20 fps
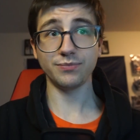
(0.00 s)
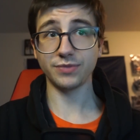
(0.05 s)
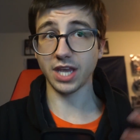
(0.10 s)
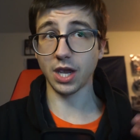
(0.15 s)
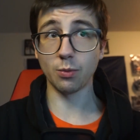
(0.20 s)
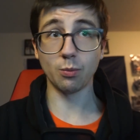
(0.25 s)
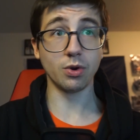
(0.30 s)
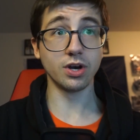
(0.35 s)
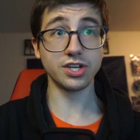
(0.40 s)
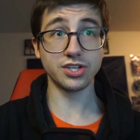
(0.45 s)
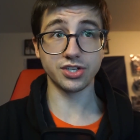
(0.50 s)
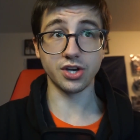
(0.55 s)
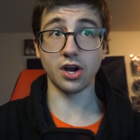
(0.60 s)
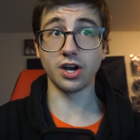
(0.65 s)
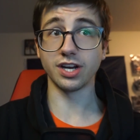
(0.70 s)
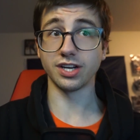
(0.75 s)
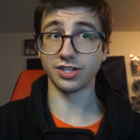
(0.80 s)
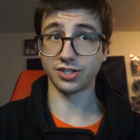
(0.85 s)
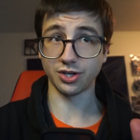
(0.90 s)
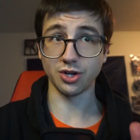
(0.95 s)
and what a
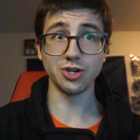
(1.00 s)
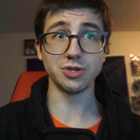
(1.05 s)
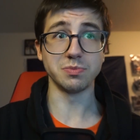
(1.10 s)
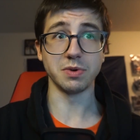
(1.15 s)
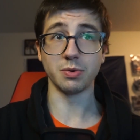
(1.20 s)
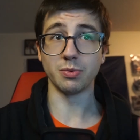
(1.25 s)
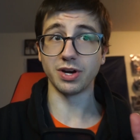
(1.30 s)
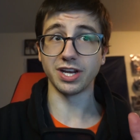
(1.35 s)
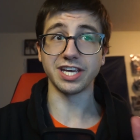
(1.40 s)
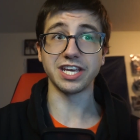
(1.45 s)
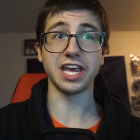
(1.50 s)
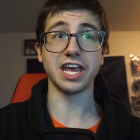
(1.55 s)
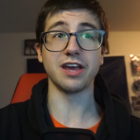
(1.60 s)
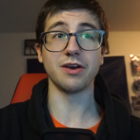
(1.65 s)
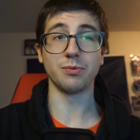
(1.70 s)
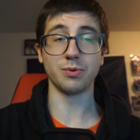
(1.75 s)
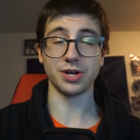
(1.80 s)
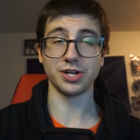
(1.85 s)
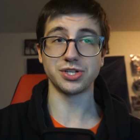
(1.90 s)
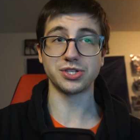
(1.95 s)
starting, excuse me, what a
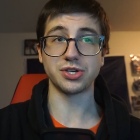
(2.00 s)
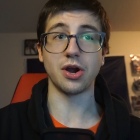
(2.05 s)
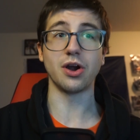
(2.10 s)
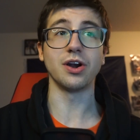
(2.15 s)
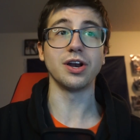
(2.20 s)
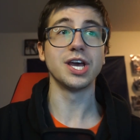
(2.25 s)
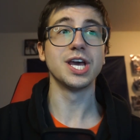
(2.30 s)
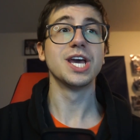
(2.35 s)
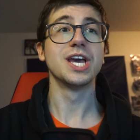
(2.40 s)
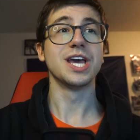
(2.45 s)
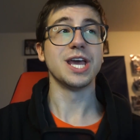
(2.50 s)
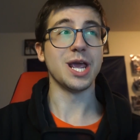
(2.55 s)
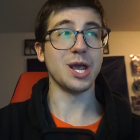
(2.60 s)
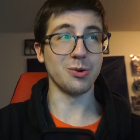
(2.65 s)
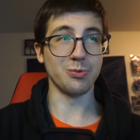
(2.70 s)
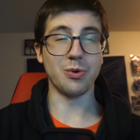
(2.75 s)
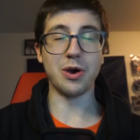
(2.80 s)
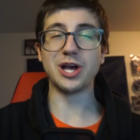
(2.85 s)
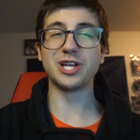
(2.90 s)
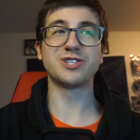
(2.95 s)
game, what a start it
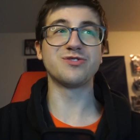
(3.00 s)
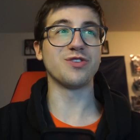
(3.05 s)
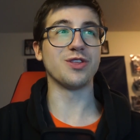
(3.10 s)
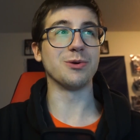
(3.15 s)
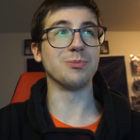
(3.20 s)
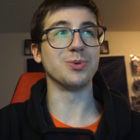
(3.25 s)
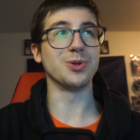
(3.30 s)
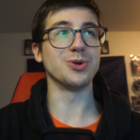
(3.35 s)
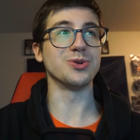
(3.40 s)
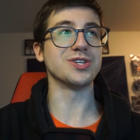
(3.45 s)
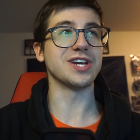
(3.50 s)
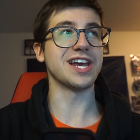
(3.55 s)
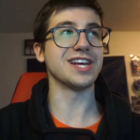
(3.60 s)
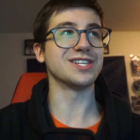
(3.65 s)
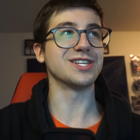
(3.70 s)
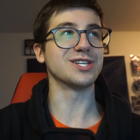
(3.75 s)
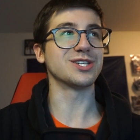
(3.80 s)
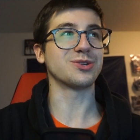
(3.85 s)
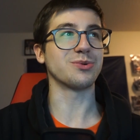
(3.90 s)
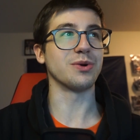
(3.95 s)
was for the Blue Jays
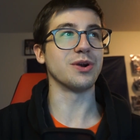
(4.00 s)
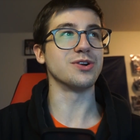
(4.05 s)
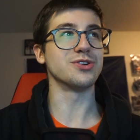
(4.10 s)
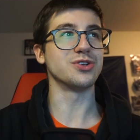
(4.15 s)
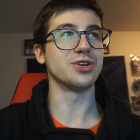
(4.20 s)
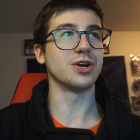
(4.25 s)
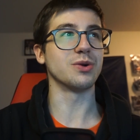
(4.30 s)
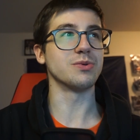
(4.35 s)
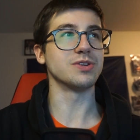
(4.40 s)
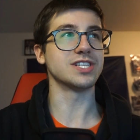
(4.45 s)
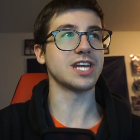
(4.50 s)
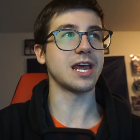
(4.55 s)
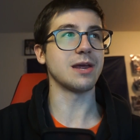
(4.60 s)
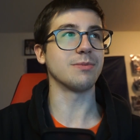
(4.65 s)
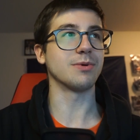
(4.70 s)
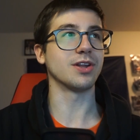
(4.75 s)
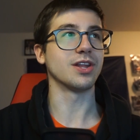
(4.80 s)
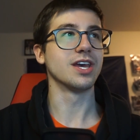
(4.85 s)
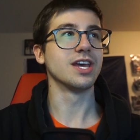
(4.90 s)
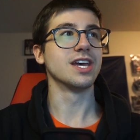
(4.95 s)
as Guerrero Jr. was
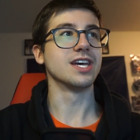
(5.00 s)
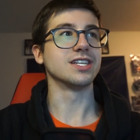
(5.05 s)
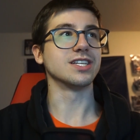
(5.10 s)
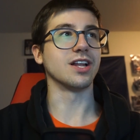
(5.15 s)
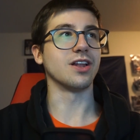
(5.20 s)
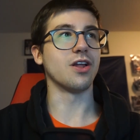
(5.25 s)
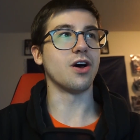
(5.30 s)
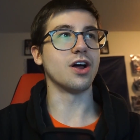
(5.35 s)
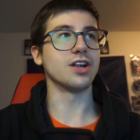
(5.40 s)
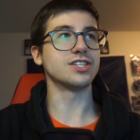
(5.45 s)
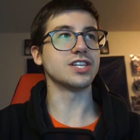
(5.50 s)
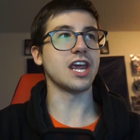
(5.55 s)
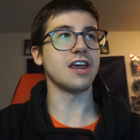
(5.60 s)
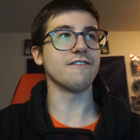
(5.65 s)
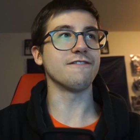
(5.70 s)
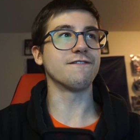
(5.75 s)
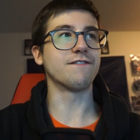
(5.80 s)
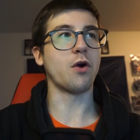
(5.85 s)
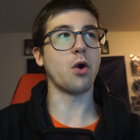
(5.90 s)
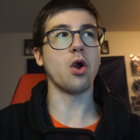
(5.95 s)
able to launch a
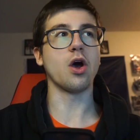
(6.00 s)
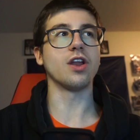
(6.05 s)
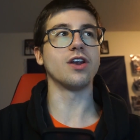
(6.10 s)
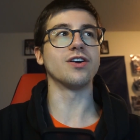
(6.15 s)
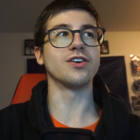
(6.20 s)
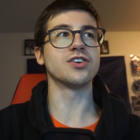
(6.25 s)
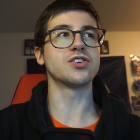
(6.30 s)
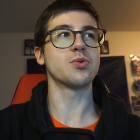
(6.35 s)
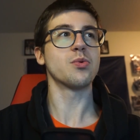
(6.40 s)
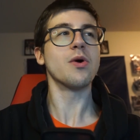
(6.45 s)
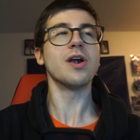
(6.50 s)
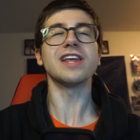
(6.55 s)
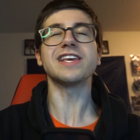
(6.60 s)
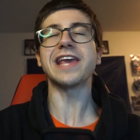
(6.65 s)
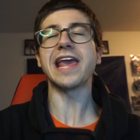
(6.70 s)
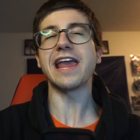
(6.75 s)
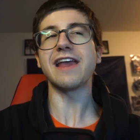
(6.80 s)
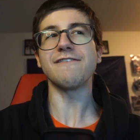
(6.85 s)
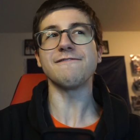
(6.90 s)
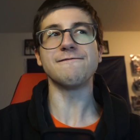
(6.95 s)

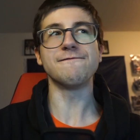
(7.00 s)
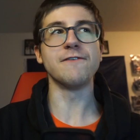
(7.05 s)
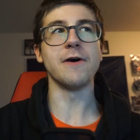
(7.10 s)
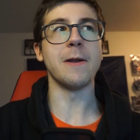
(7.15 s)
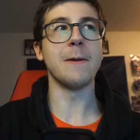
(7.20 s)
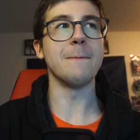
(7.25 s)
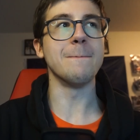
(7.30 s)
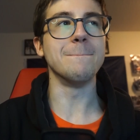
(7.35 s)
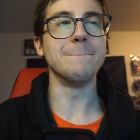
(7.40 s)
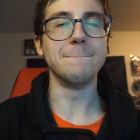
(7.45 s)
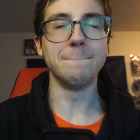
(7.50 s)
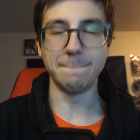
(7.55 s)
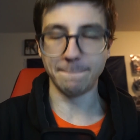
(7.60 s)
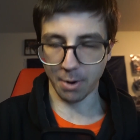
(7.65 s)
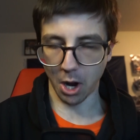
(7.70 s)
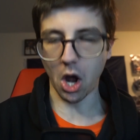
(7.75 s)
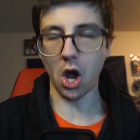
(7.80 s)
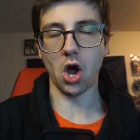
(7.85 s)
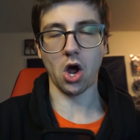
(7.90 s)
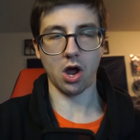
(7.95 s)
428 foot
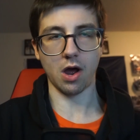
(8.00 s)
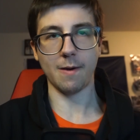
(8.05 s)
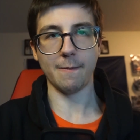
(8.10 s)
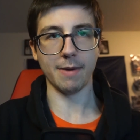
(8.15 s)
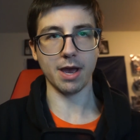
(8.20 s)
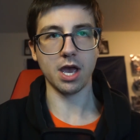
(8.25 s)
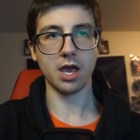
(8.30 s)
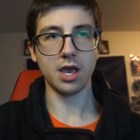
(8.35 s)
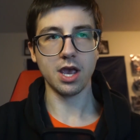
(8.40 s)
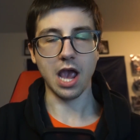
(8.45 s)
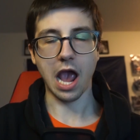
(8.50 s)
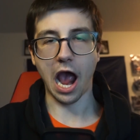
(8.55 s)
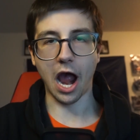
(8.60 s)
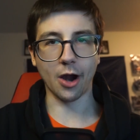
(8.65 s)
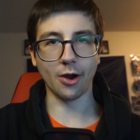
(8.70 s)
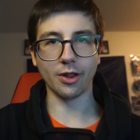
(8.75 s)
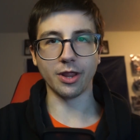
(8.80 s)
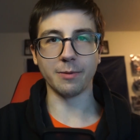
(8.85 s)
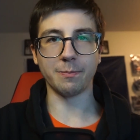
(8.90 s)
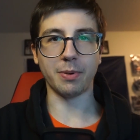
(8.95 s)
bomb
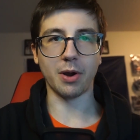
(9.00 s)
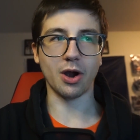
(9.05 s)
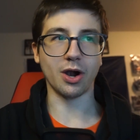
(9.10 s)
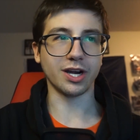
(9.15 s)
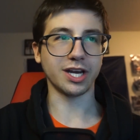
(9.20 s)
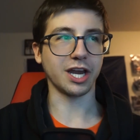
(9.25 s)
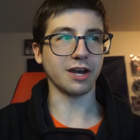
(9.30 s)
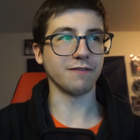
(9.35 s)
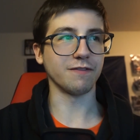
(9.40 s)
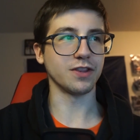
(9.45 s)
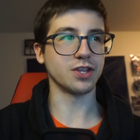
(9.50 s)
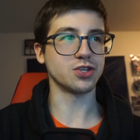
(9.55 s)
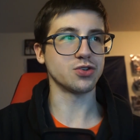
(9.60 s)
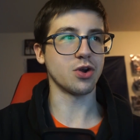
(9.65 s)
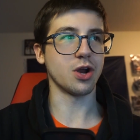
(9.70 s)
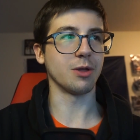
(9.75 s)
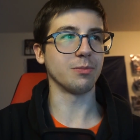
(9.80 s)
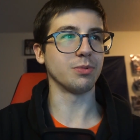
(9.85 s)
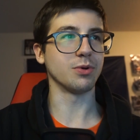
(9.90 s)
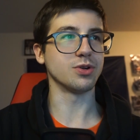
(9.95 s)
out of the park here for the
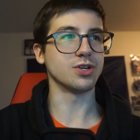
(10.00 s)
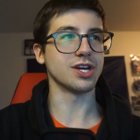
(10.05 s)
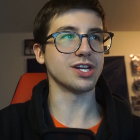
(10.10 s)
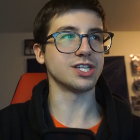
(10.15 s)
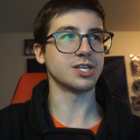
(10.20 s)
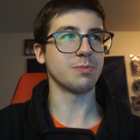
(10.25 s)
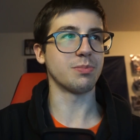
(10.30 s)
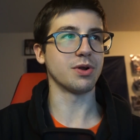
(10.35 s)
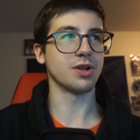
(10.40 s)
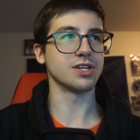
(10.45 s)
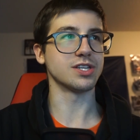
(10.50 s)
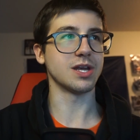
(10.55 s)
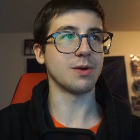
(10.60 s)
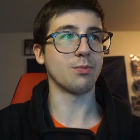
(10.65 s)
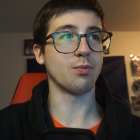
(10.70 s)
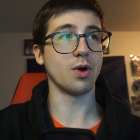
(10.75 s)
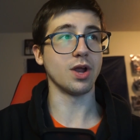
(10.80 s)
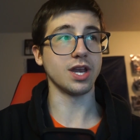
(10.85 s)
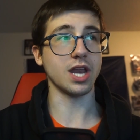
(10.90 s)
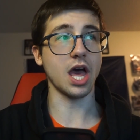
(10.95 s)
Toronto Blue Jays to put us
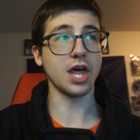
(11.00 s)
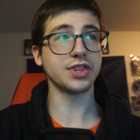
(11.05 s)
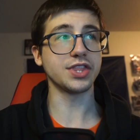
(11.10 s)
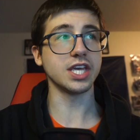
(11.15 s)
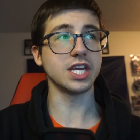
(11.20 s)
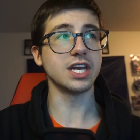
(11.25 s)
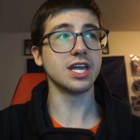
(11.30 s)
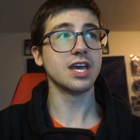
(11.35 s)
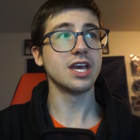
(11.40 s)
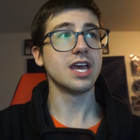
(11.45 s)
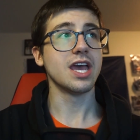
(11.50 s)
up one nothing.